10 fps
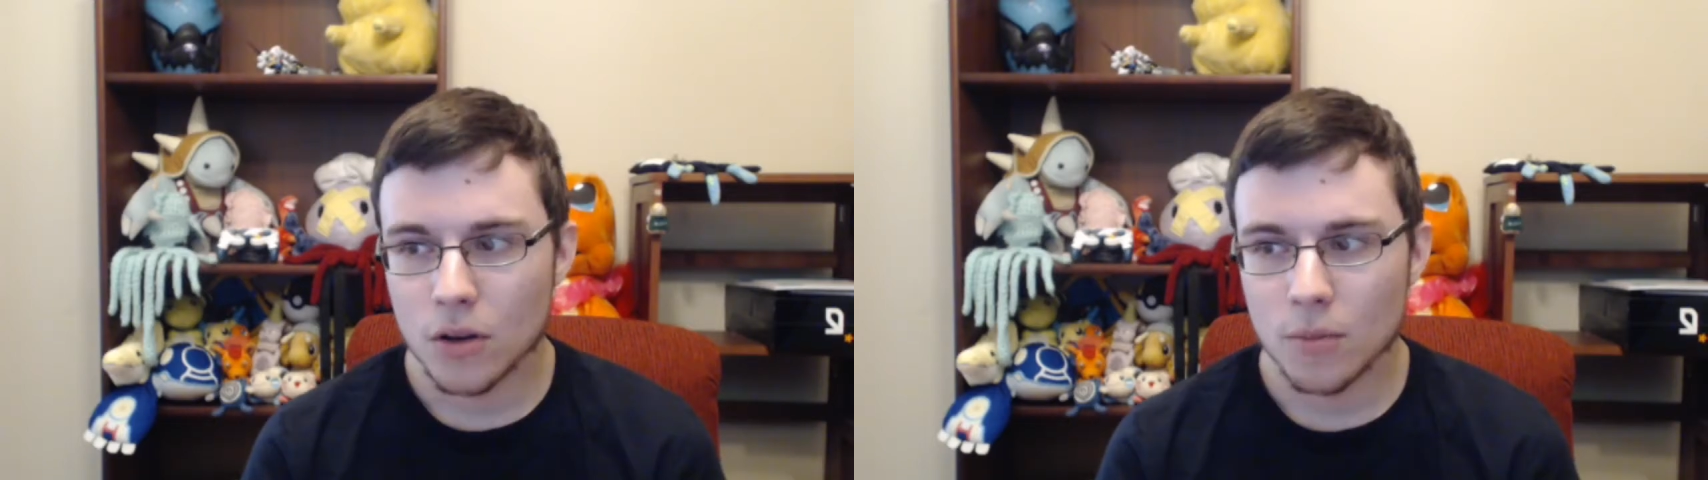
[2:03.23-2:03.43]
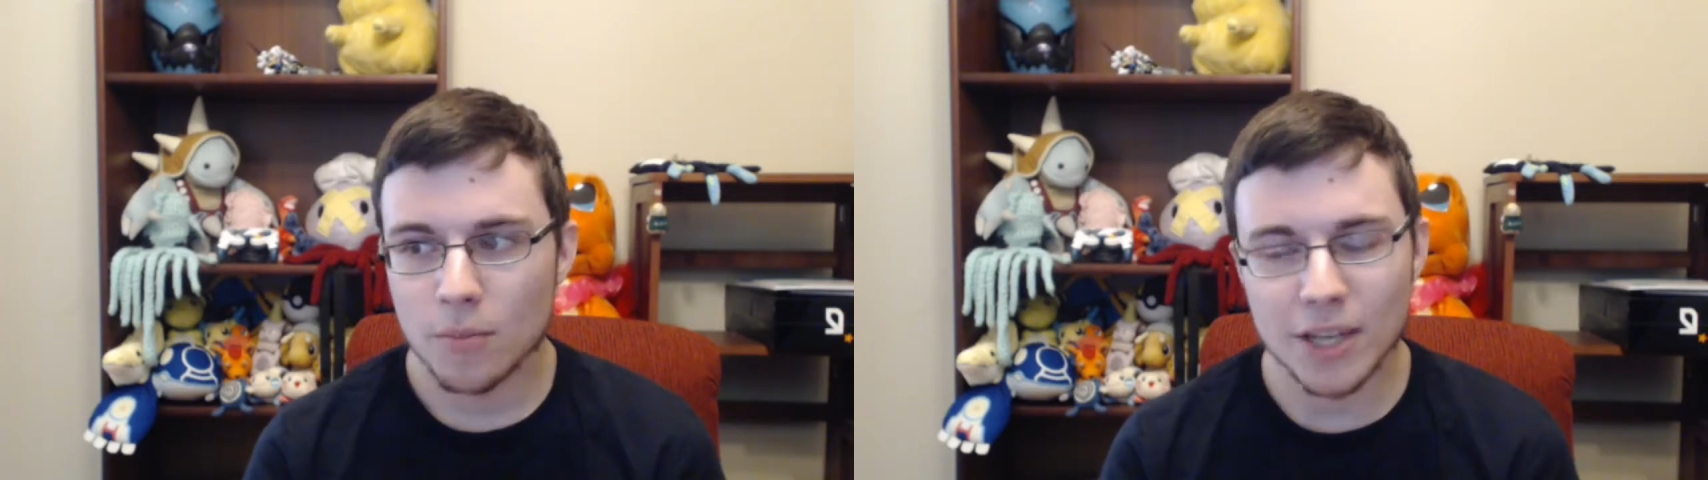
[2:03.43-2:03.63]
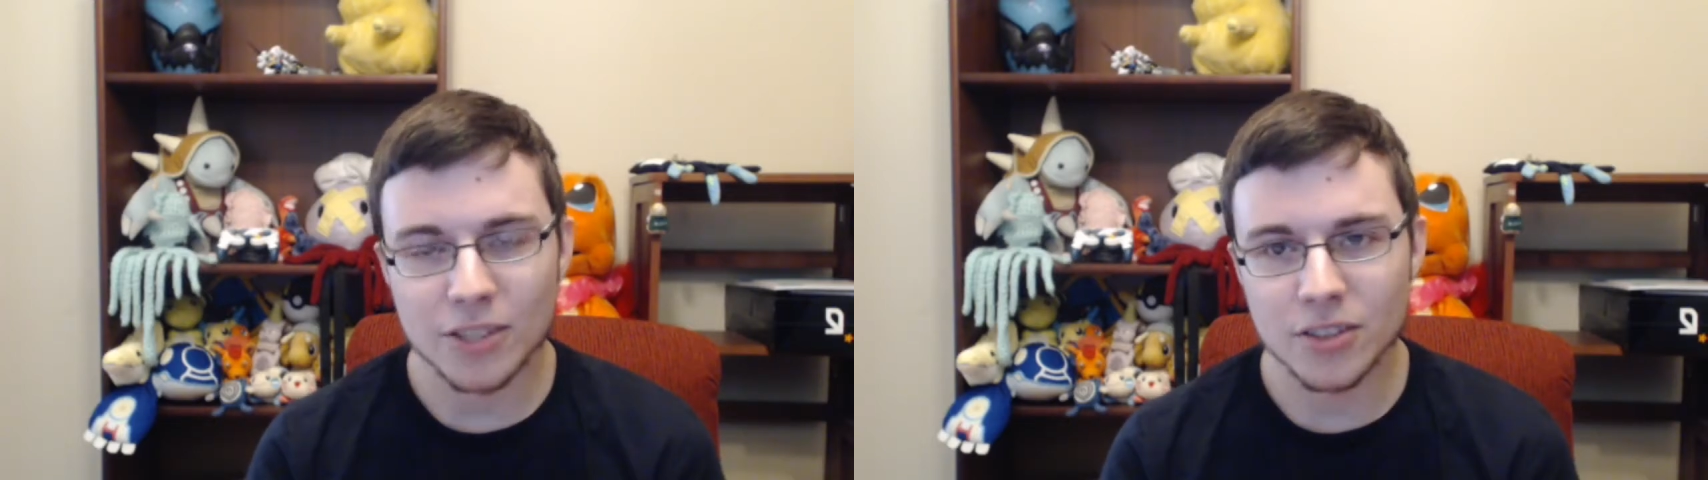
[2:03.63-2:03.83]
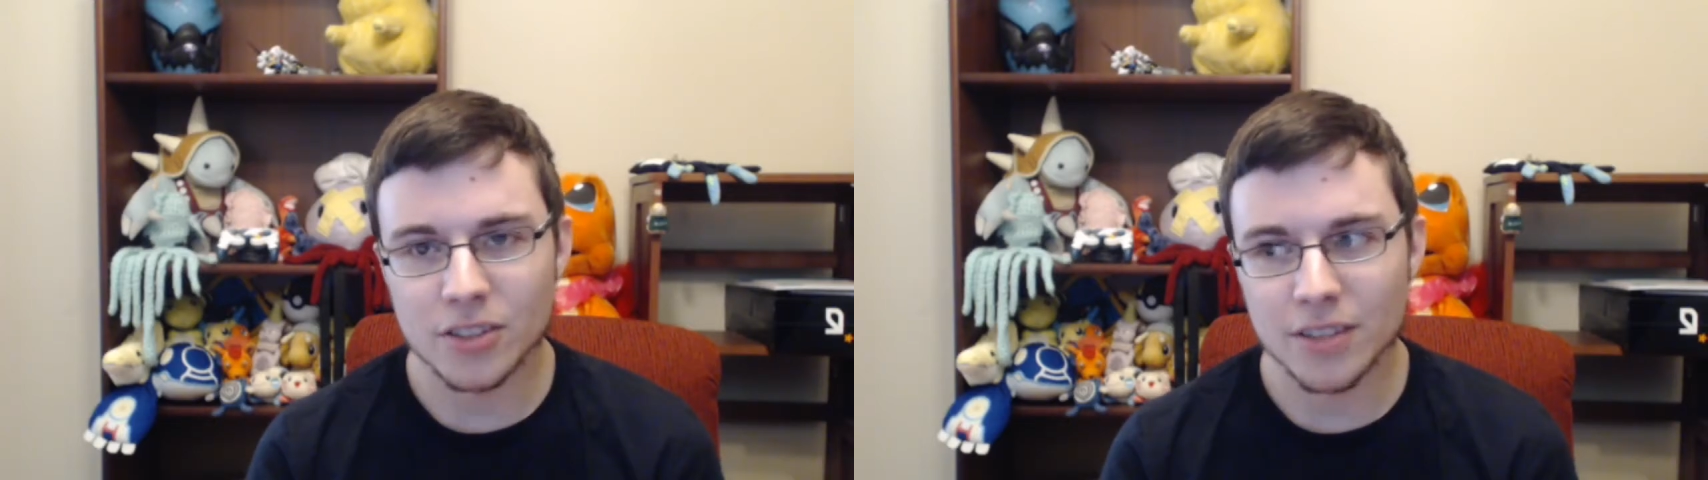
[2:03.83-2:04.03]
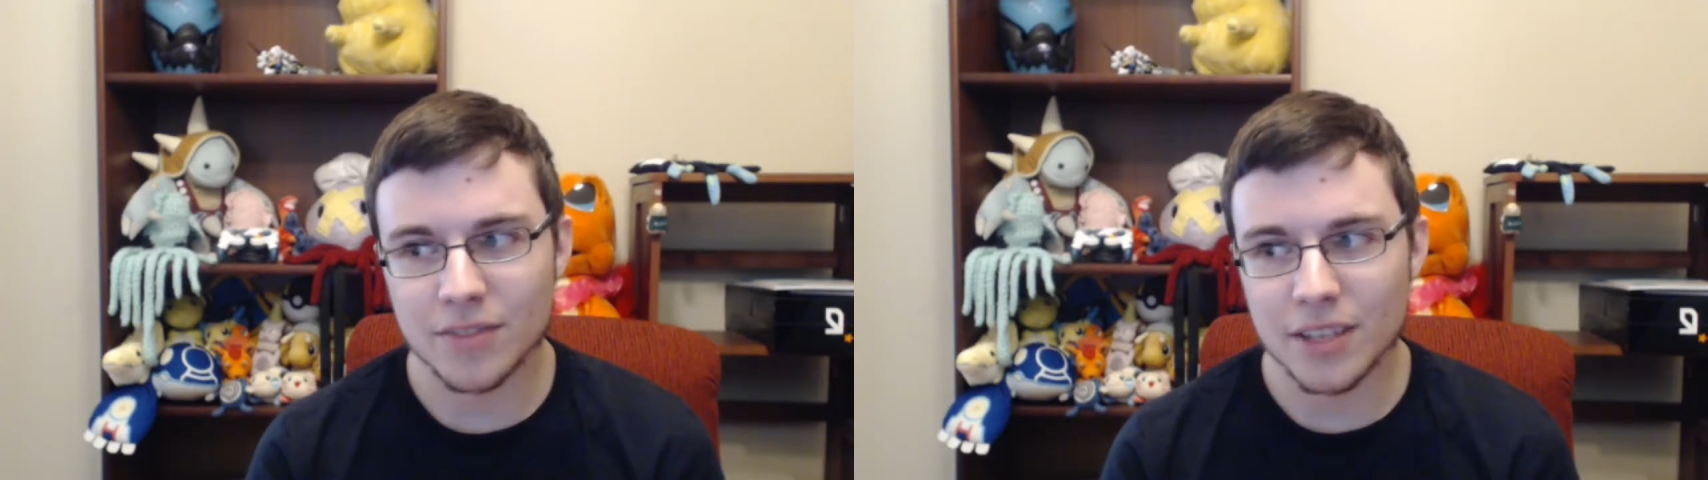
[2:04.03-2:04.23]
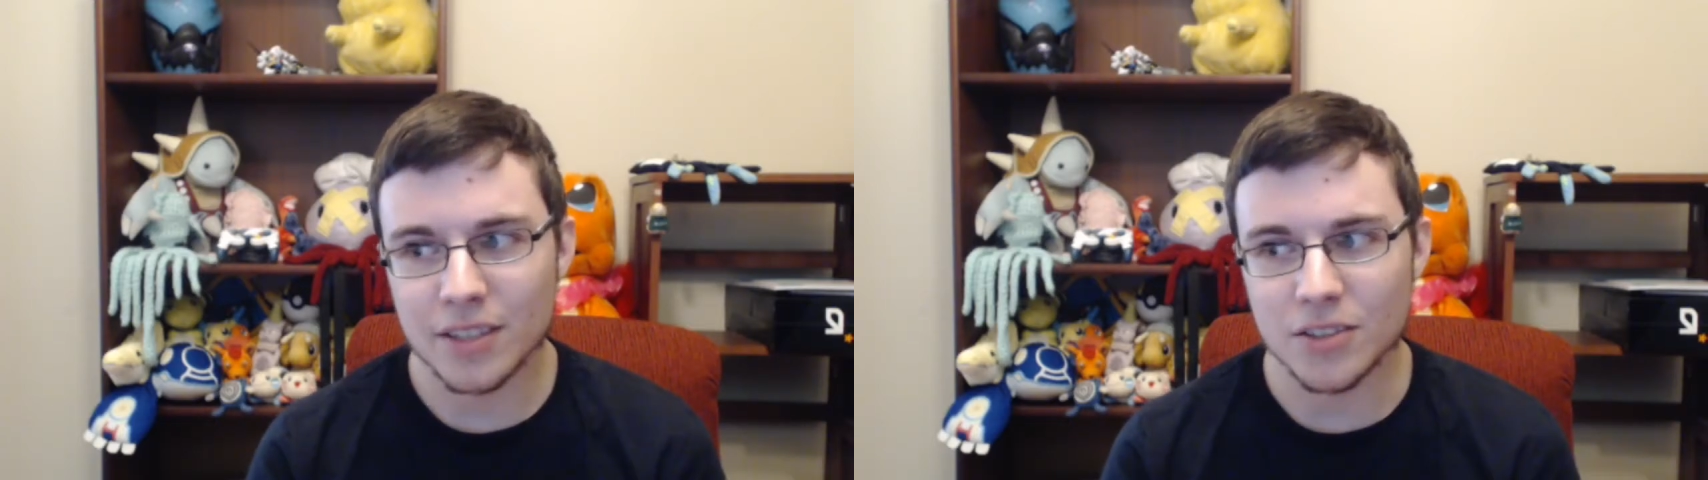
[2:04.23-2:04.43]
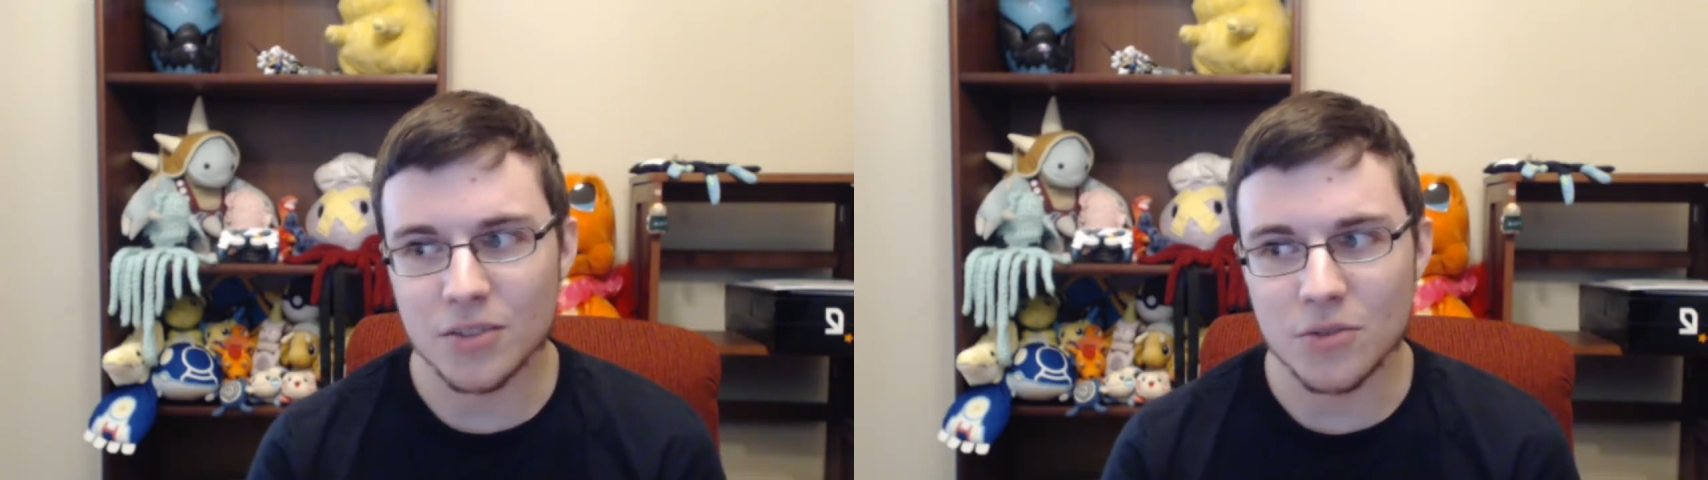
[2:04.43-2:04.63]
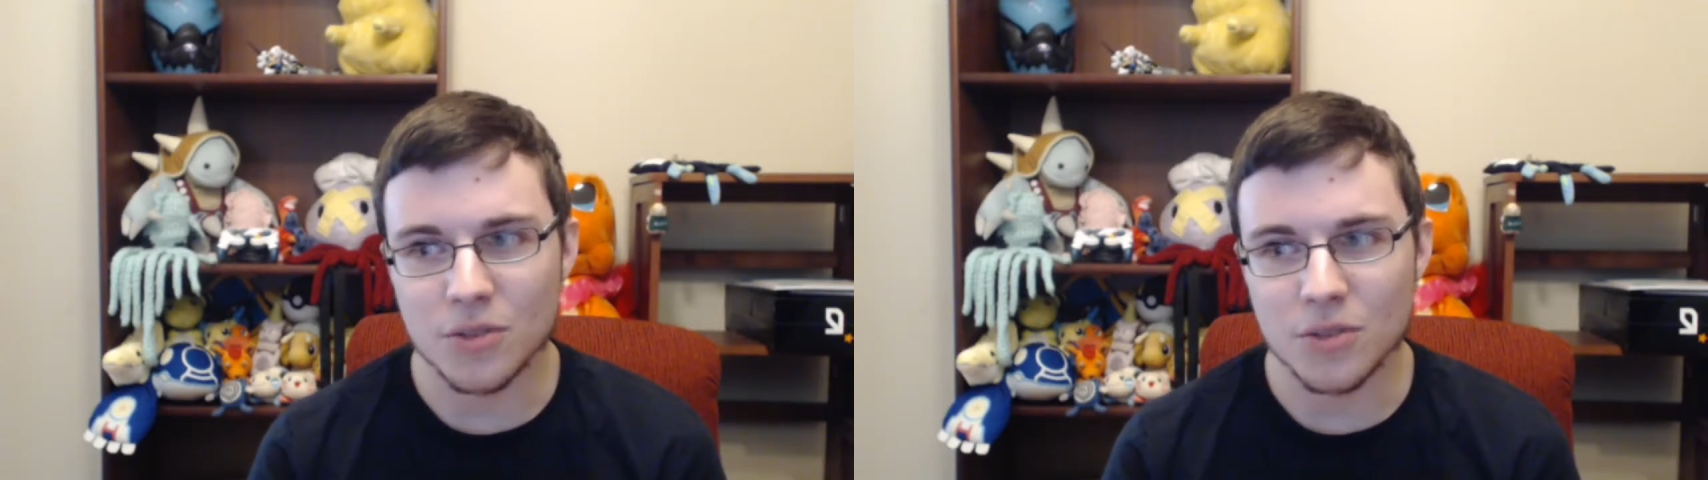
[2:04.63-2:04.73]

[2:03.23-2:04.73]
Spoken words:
Make sure the stuff that you